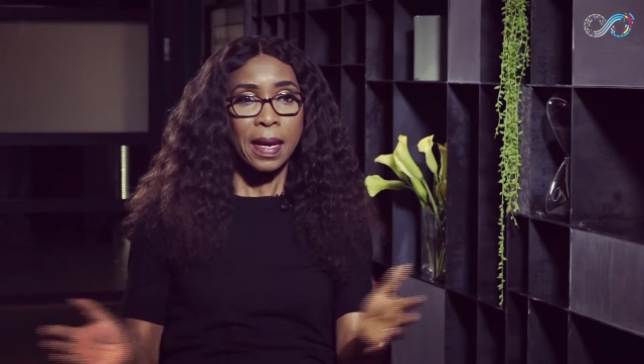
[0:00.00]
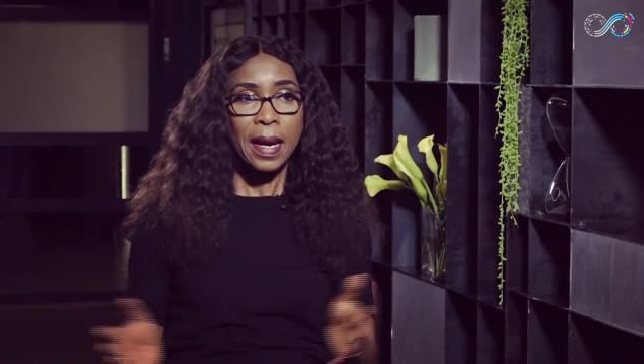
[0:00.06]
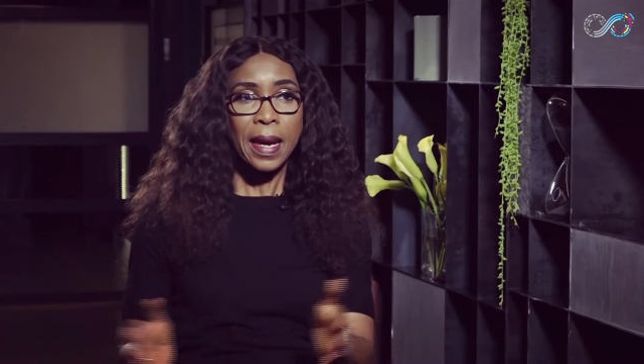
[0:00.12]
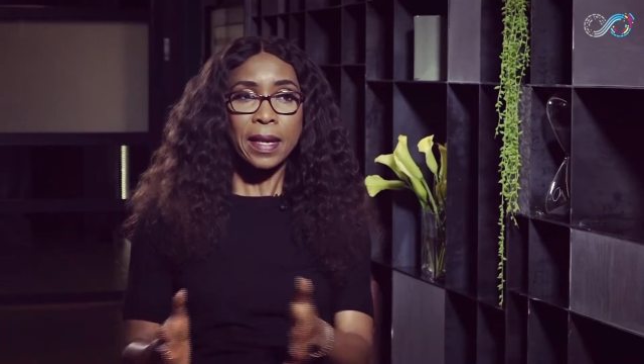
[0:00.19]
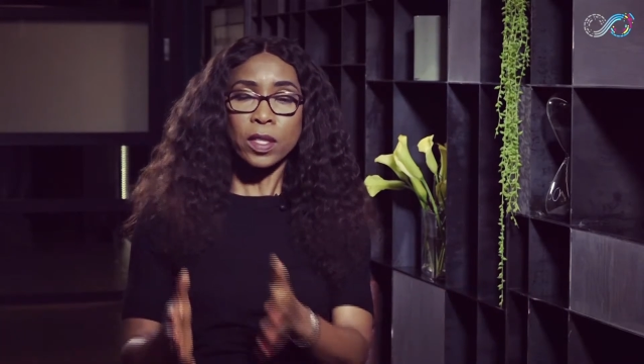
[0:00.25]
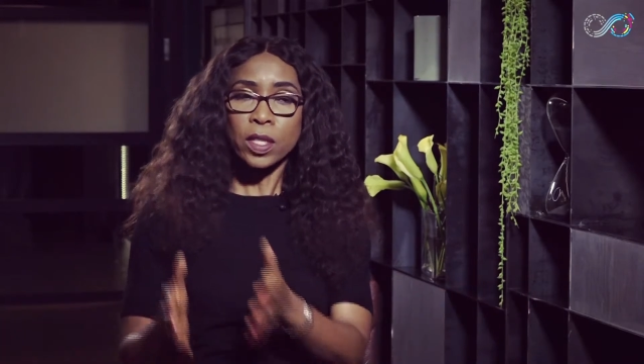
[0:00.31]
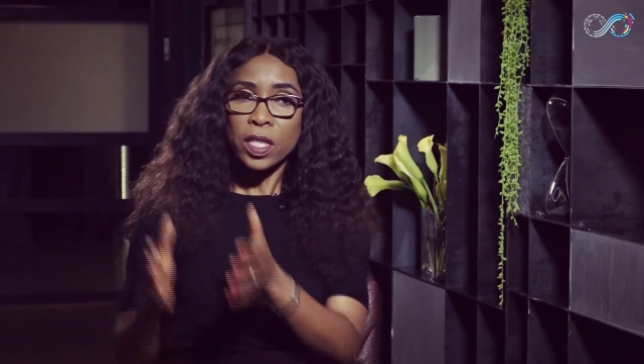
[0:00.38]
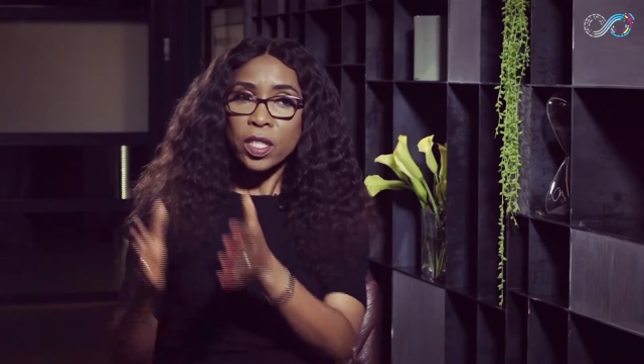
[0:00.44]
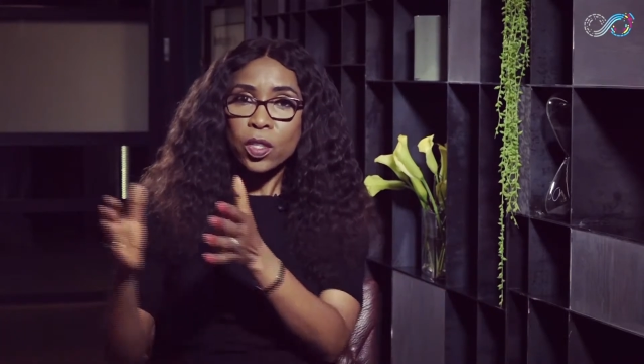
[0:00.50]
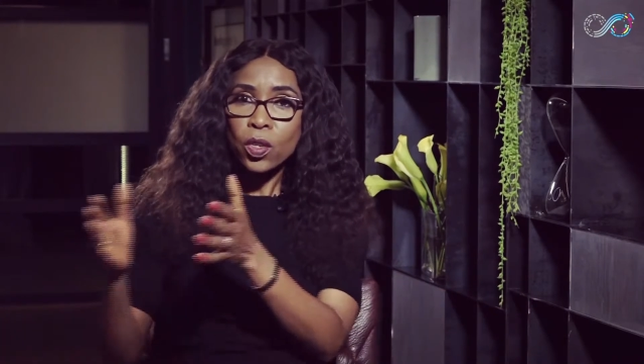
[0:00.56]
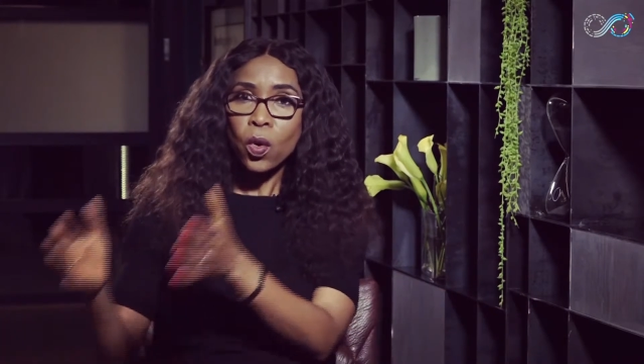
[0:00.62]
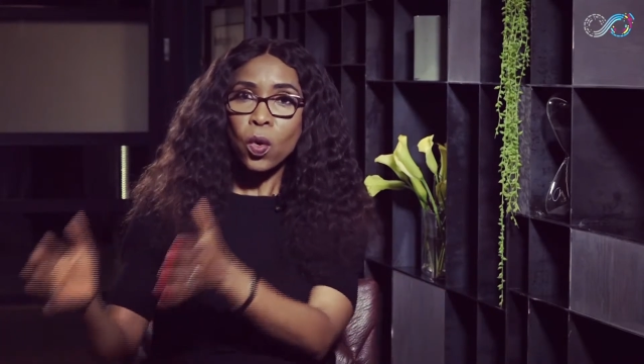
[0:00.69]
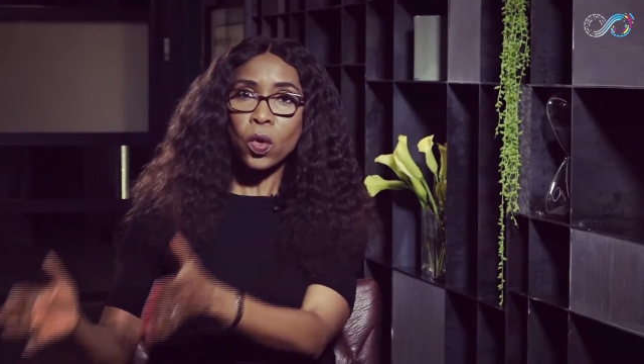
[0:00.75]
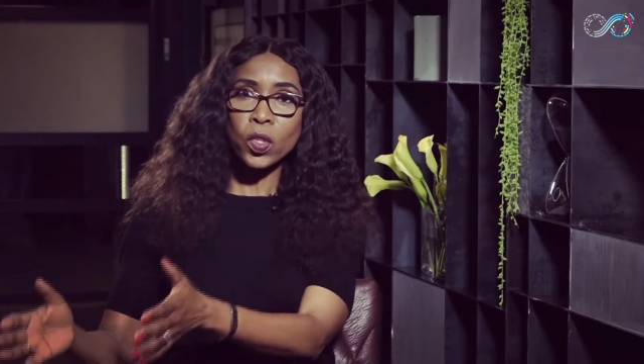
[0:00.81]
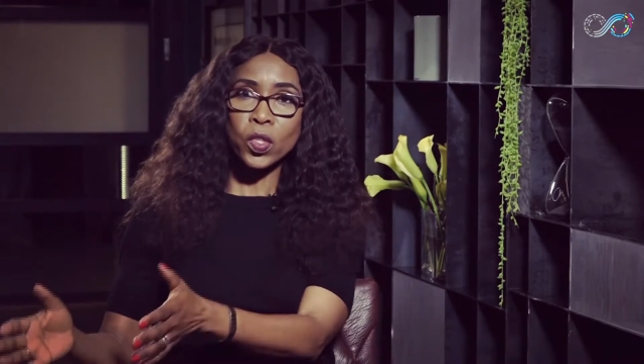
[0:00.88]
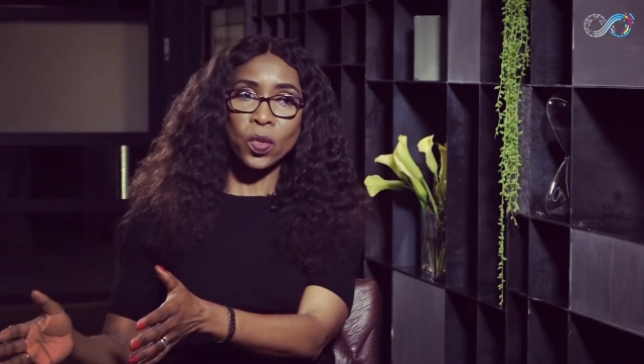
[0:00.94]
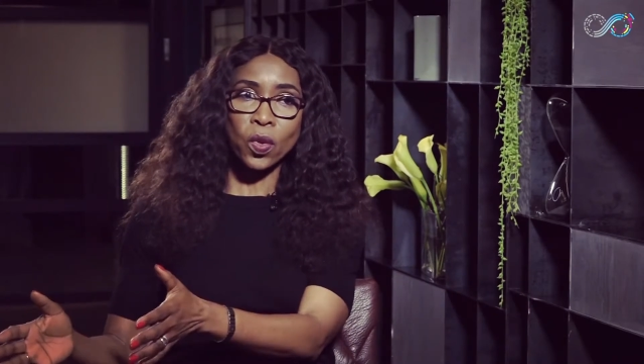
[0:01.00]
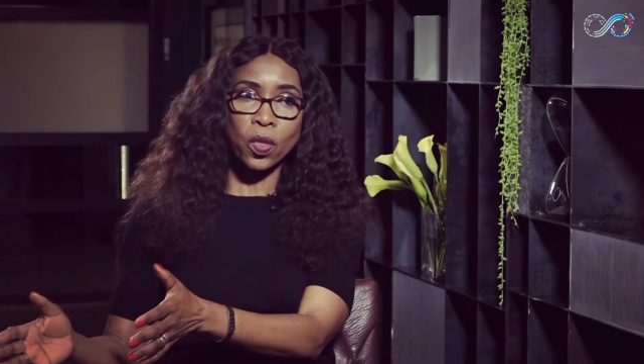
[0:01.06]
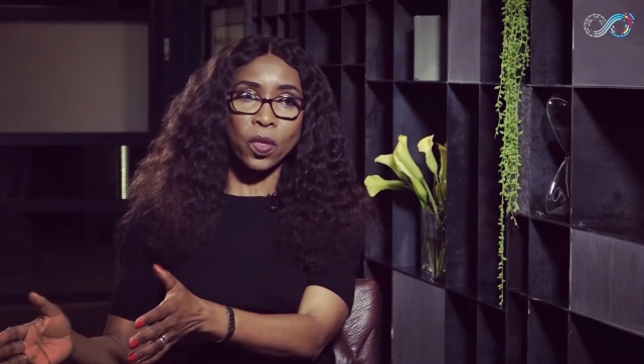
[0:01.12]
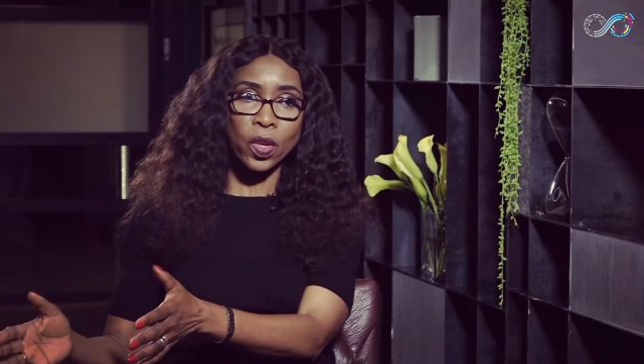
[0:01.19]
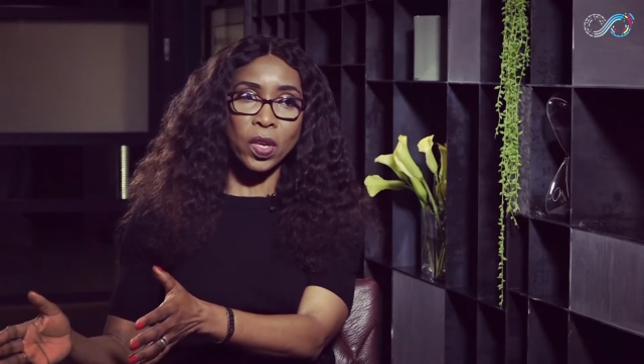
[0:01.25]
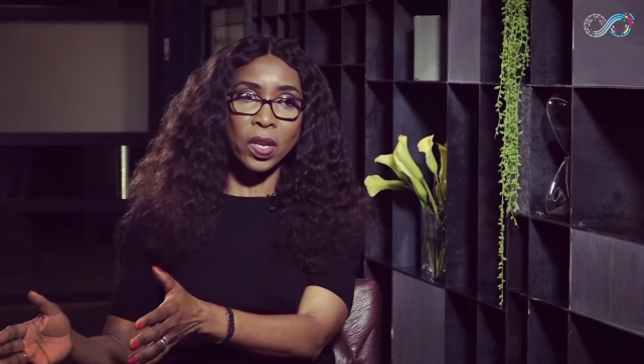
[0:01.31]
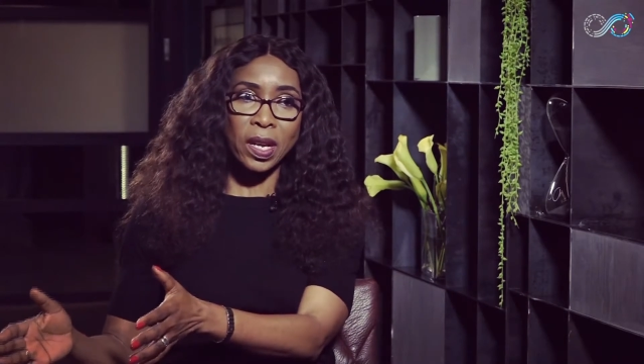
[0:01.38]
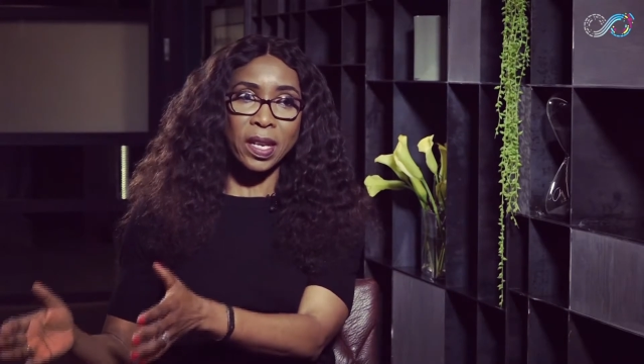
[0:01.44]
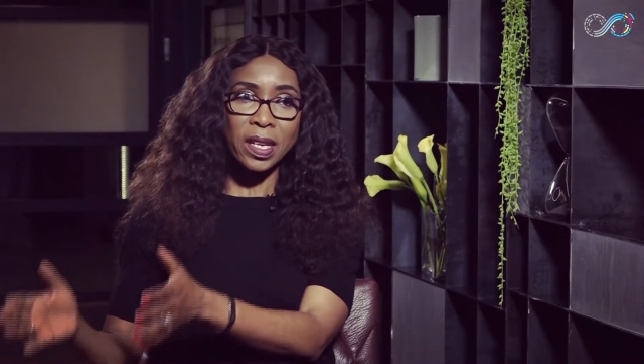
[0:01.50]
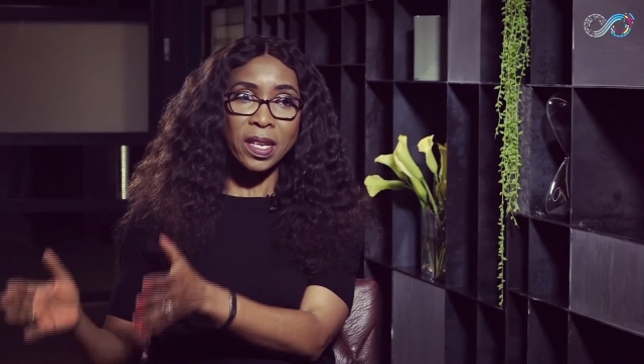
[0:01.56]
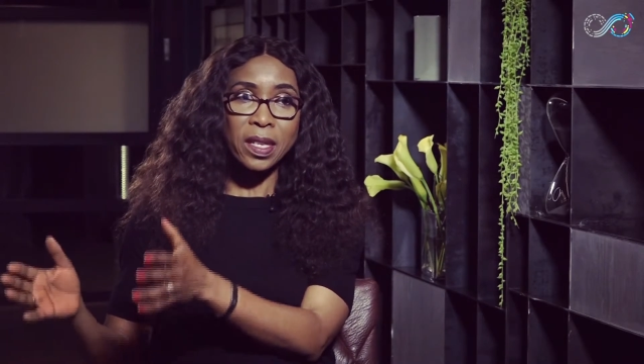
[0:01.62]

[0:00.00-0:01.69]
And it also thirdly